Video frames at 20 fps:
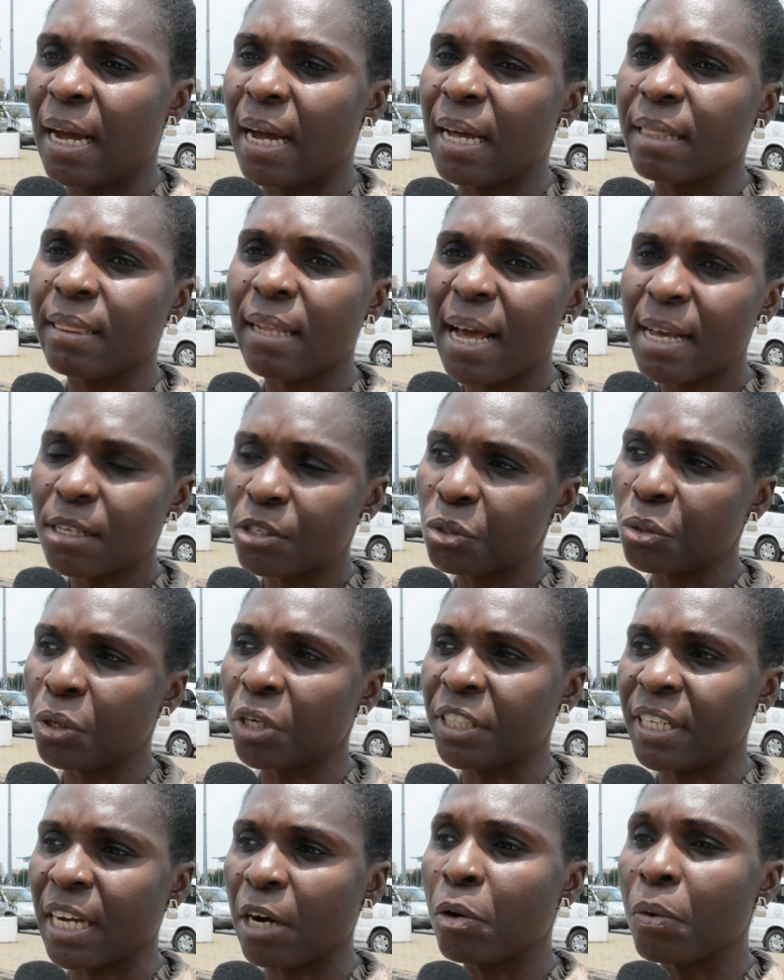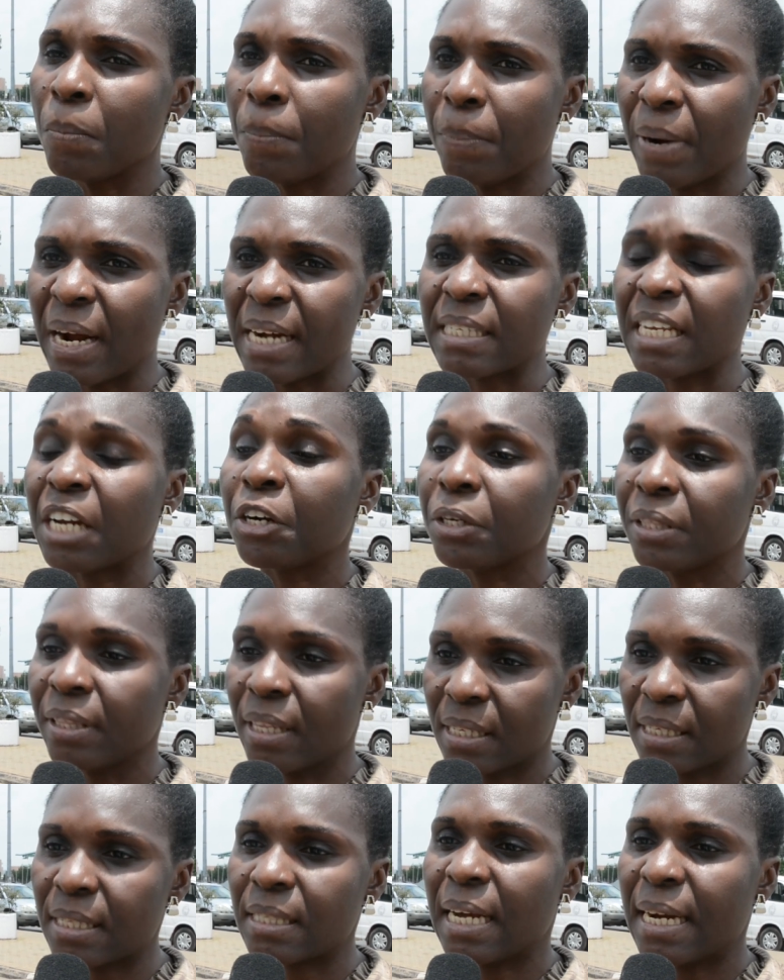And ASUU on their own part, I
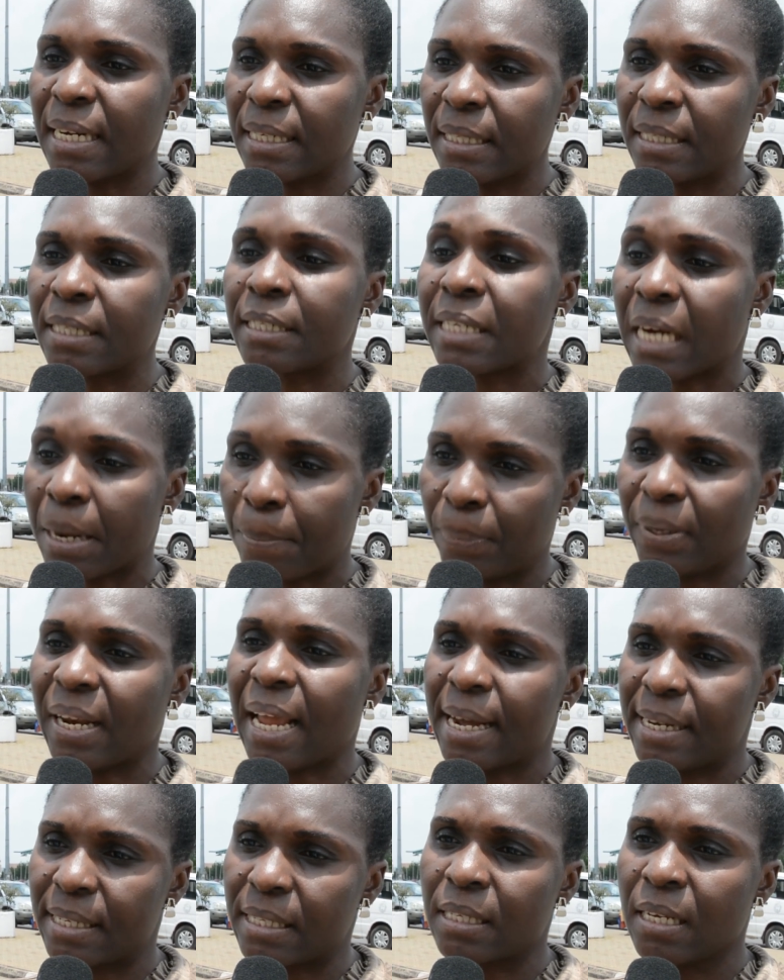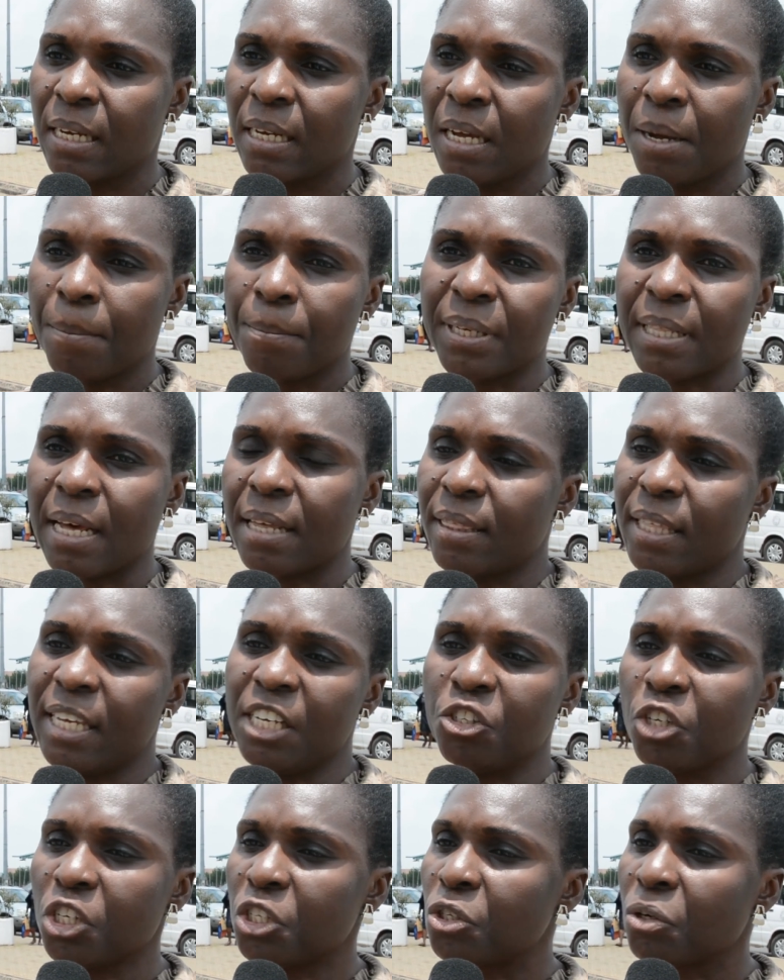understand their plight. But I
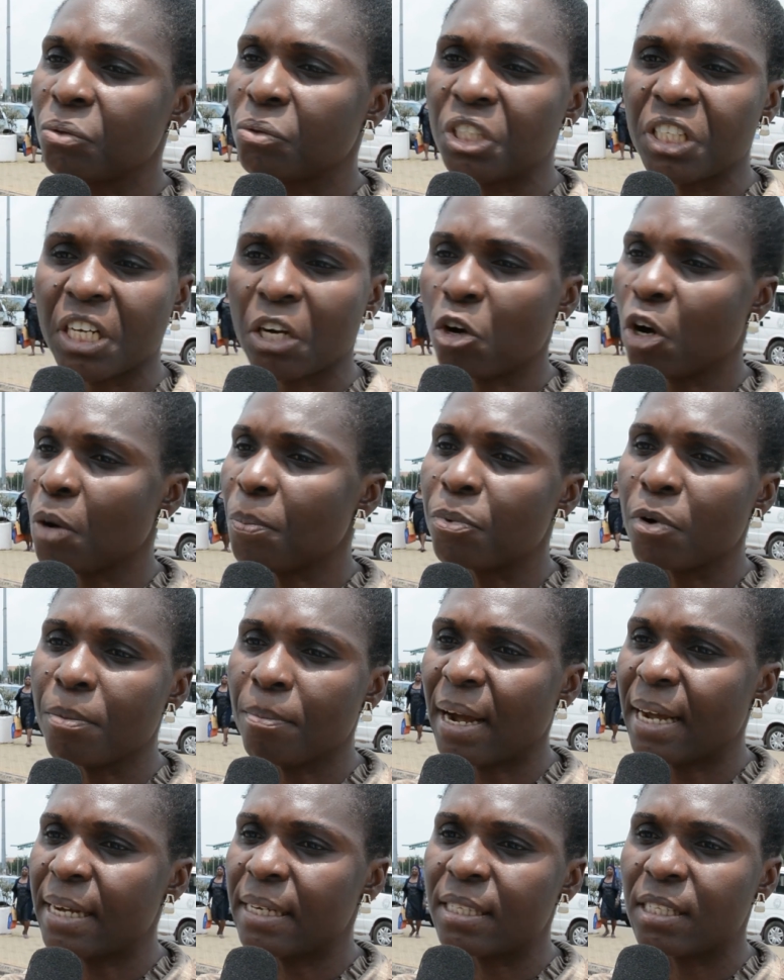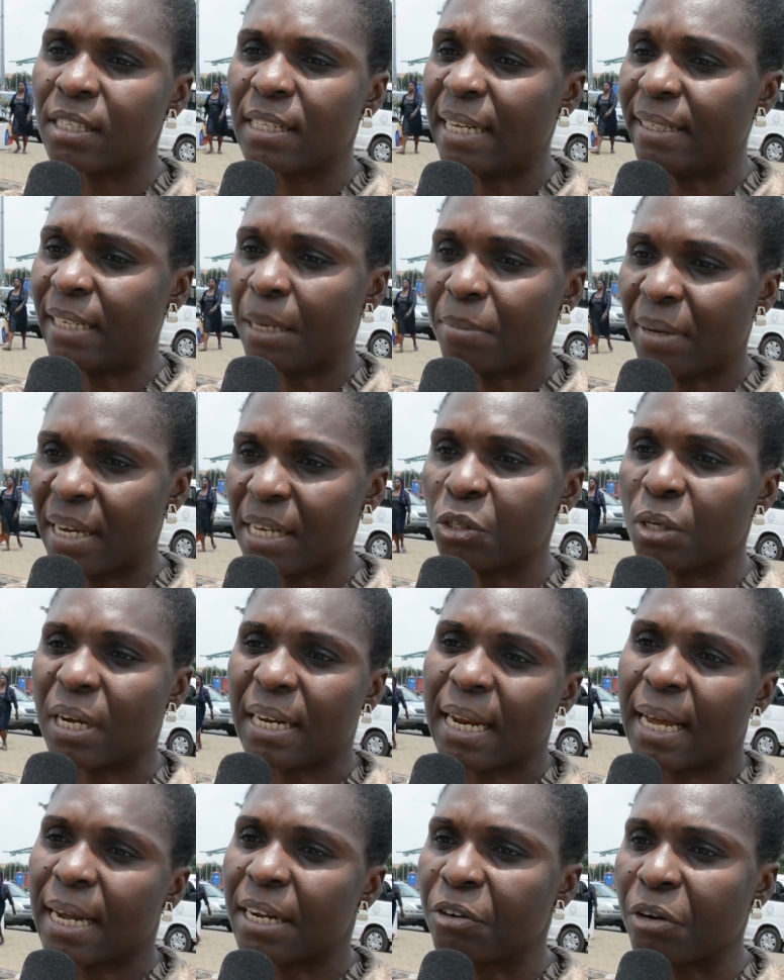think just to reach a compromise, let them get to
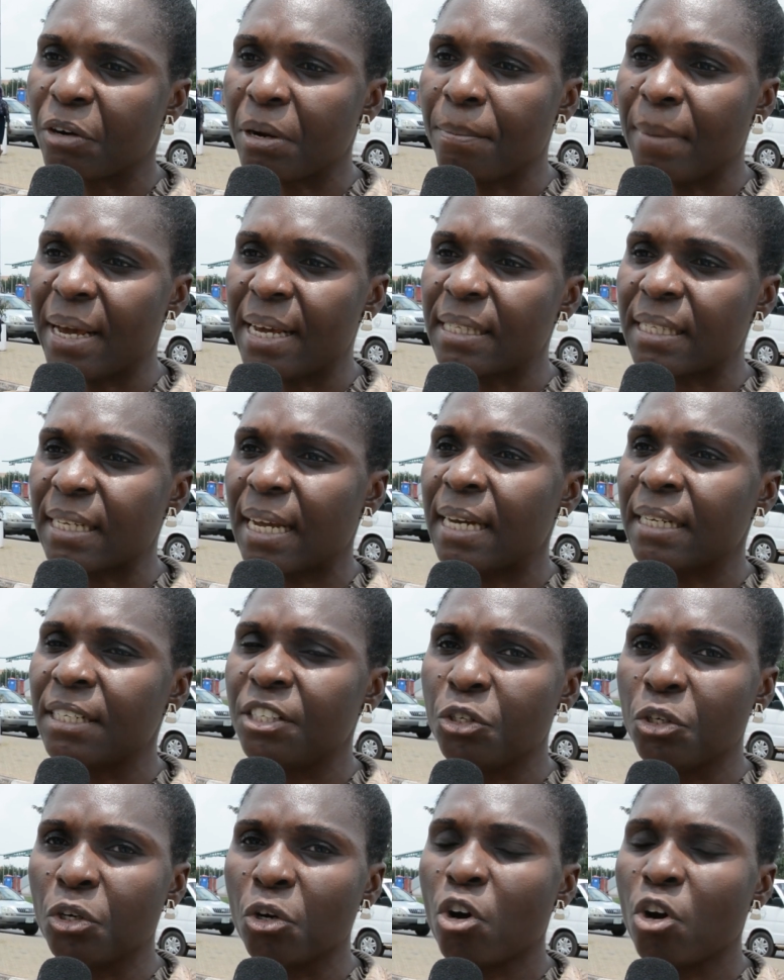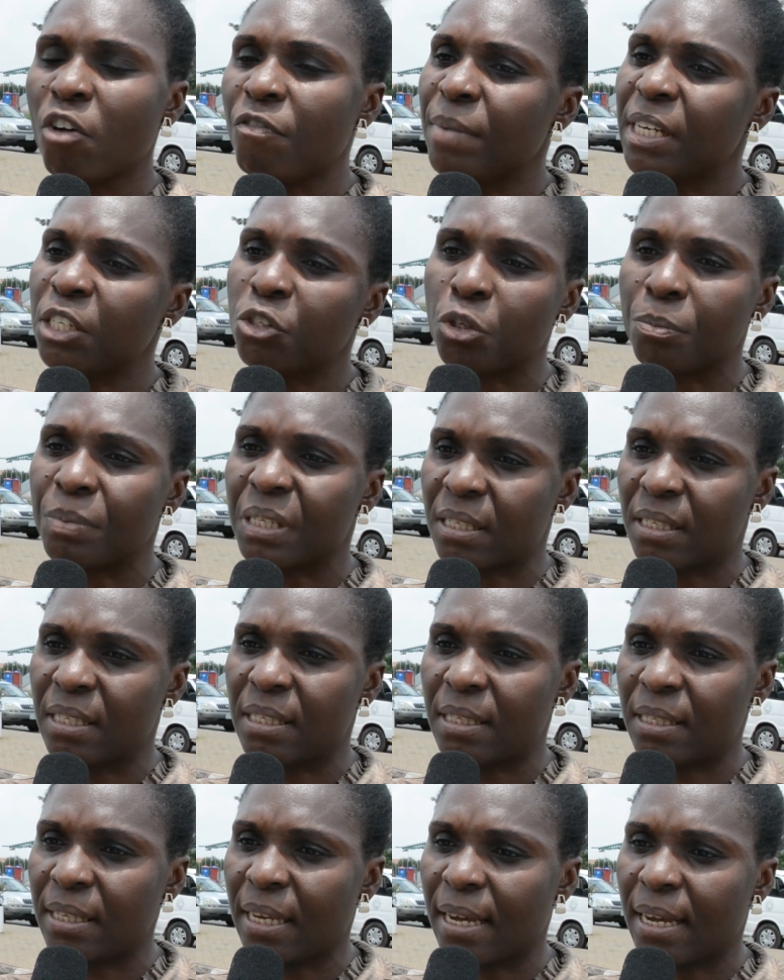an agreement. And government should be
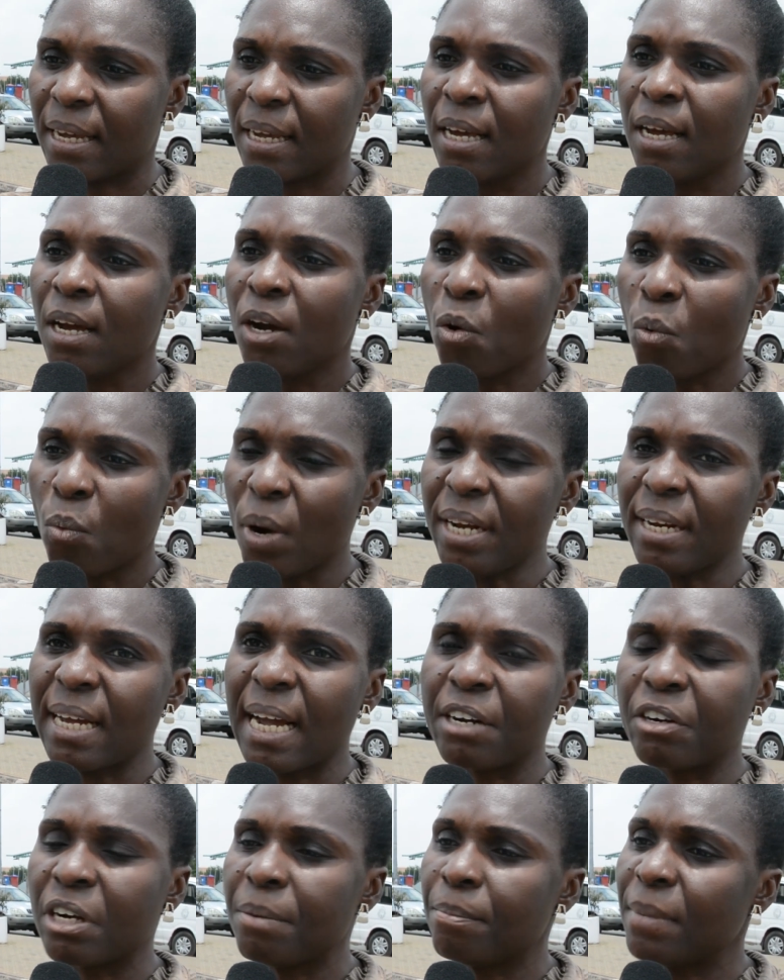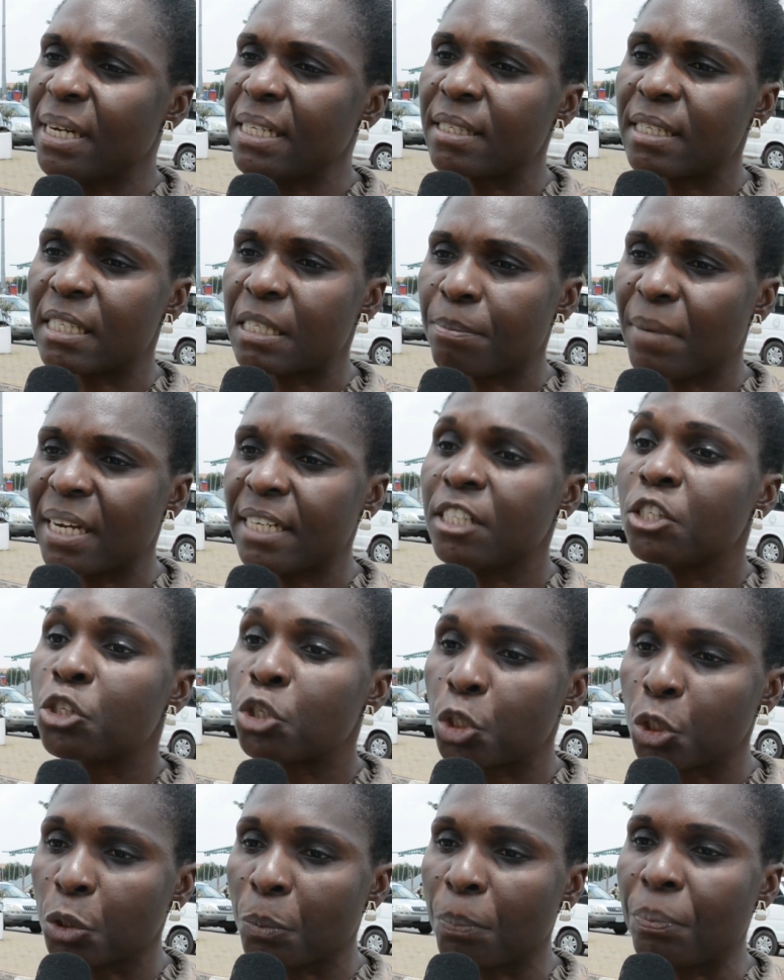sincere. When agreement is made, it
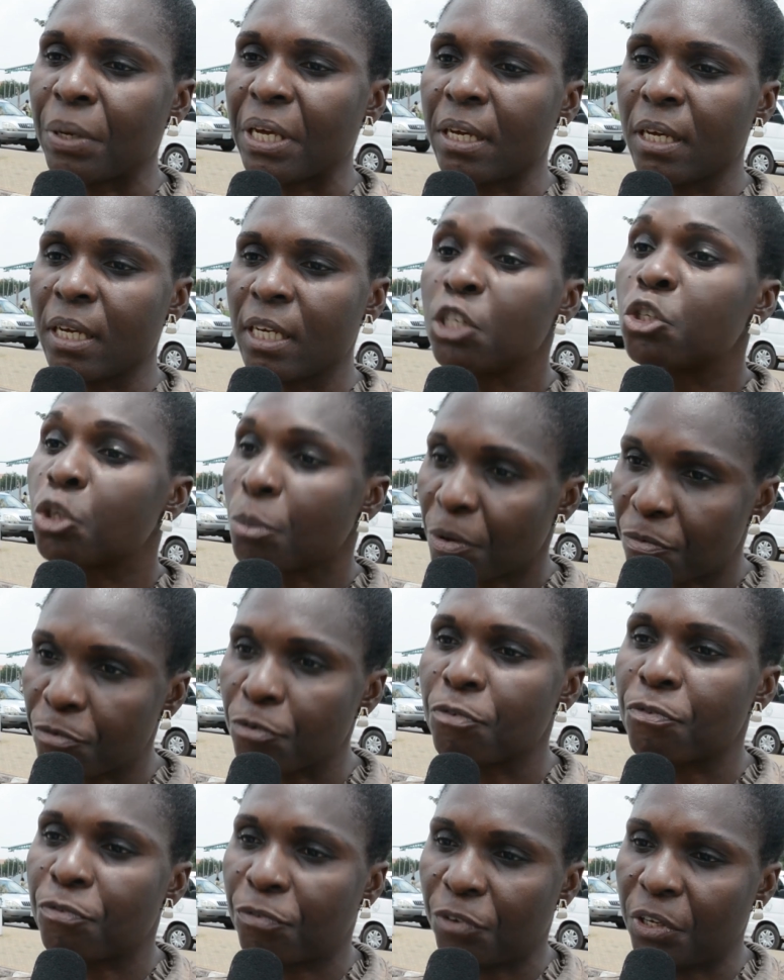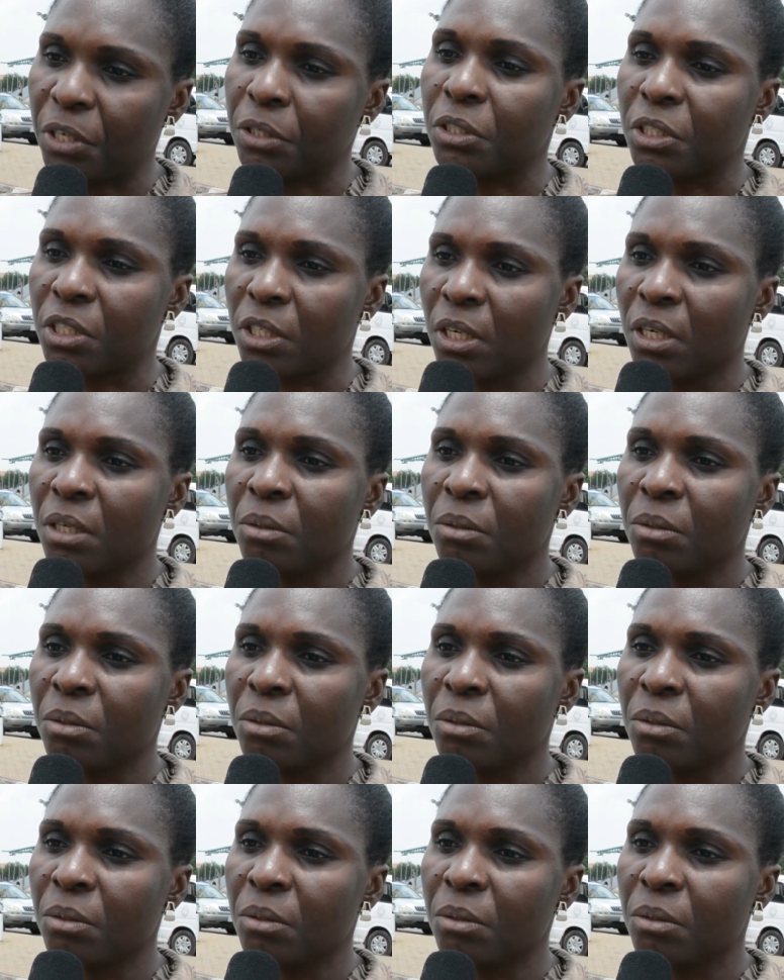should be fulfilled.